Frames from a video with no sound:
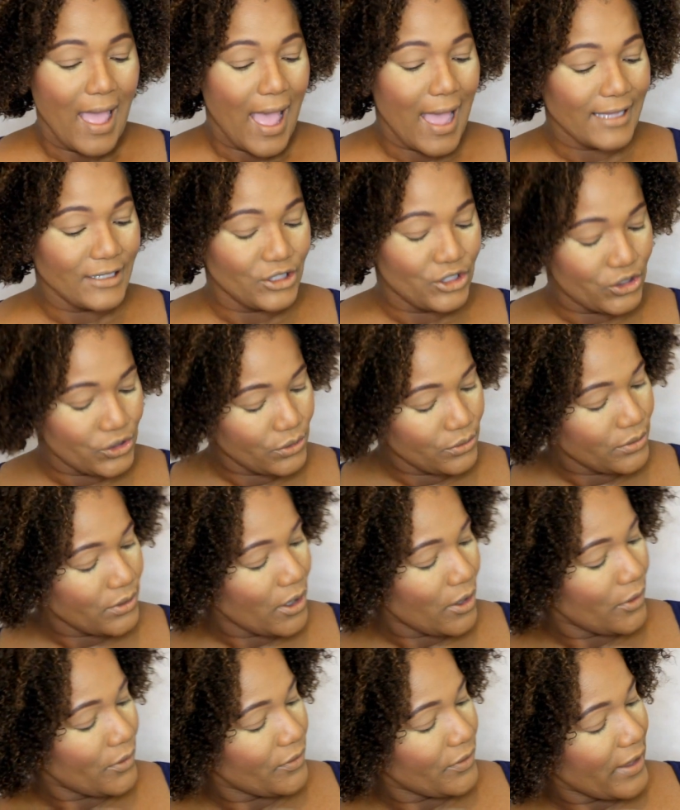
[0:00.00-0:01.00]
I do
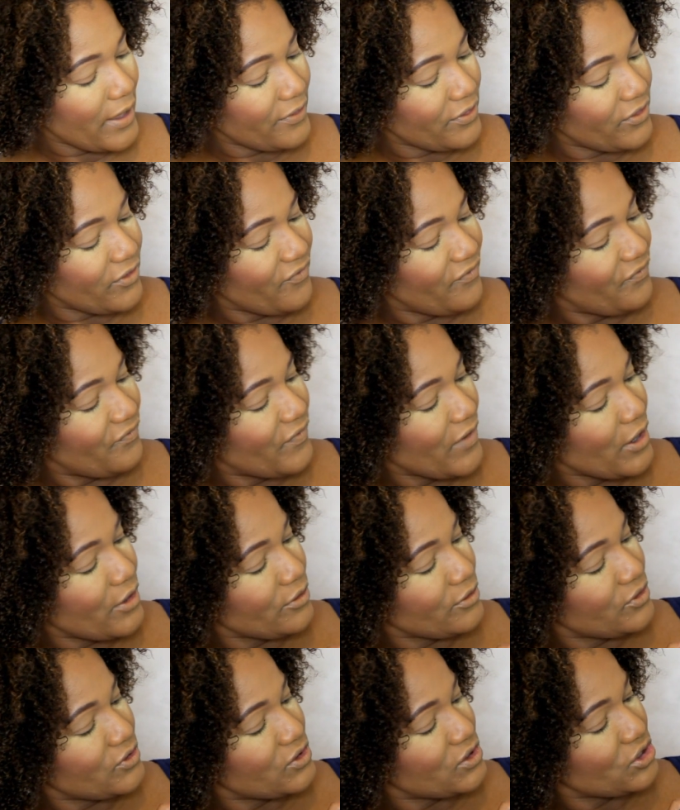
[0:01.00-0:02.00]
know that the
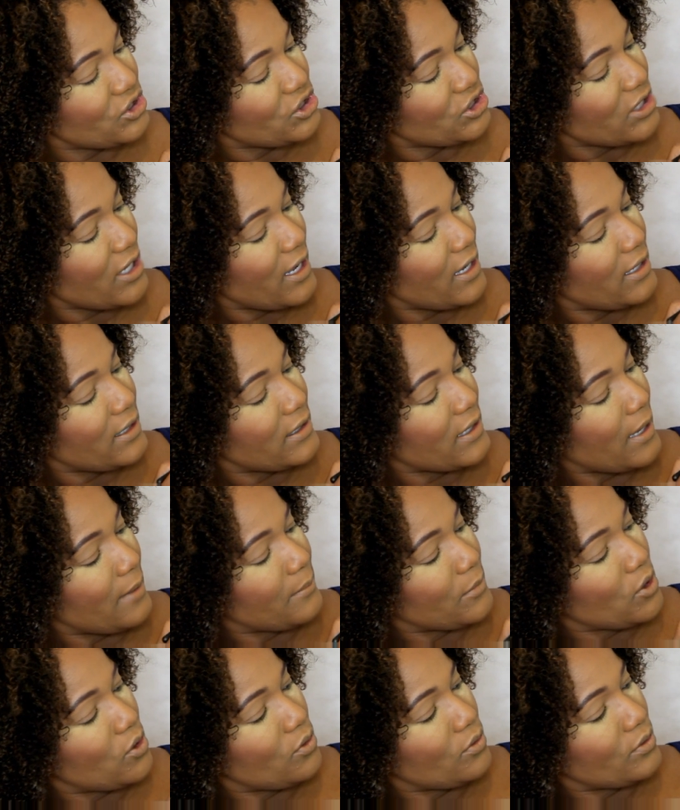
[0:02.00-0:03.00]
first shade I'm